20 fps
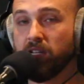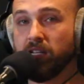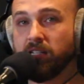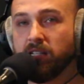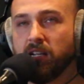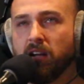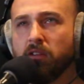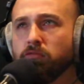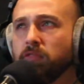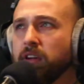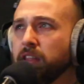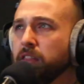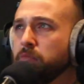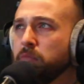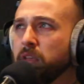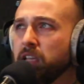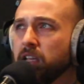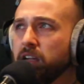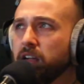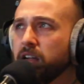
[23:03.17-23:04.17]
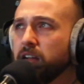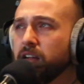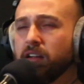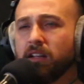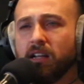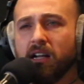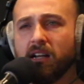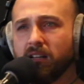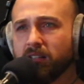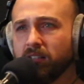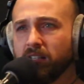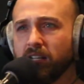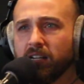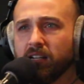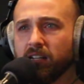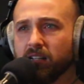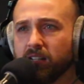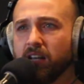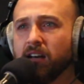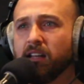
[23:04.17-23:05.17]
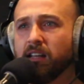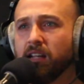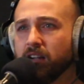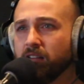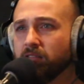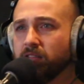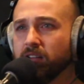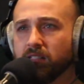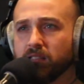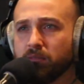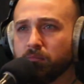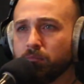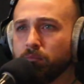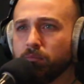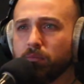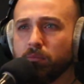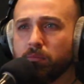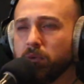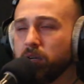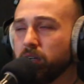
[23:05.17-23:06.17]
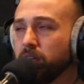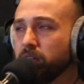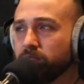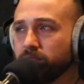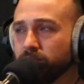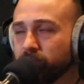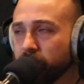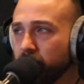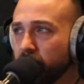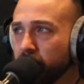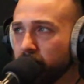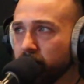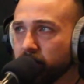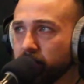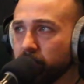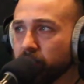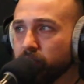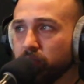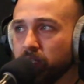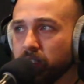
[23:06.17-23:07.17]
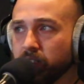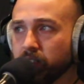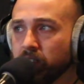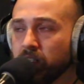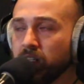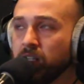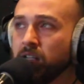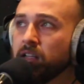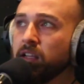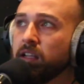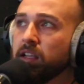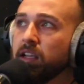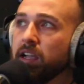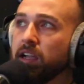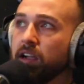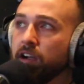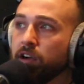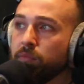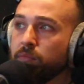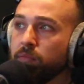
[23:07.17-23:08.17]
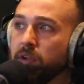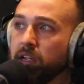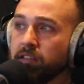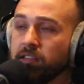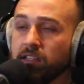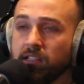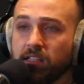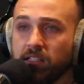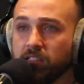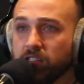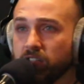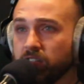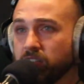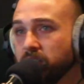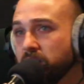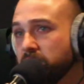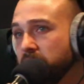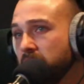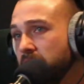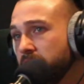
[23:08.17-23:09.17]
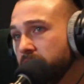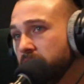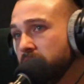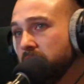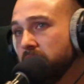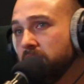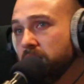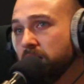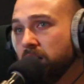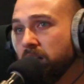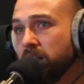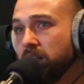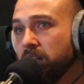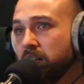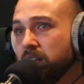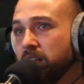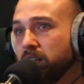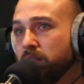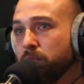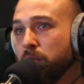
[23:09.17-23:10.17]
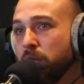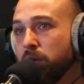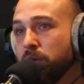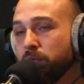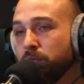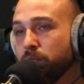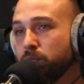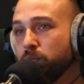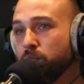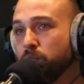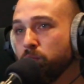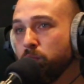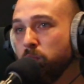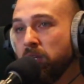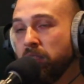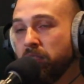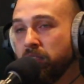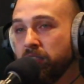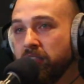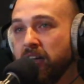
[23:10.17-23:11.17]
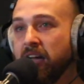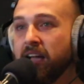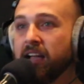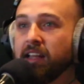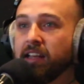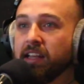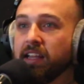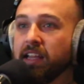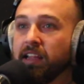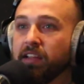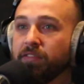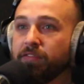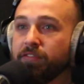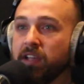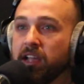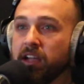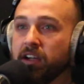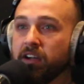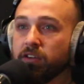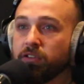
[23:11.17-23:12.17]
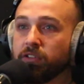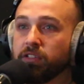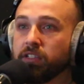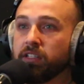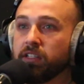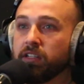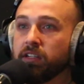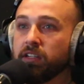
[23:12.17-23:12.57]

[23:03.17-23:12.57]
arrhythmia, like a cardiac arrest situation. And then he turns his life around. But with that, he found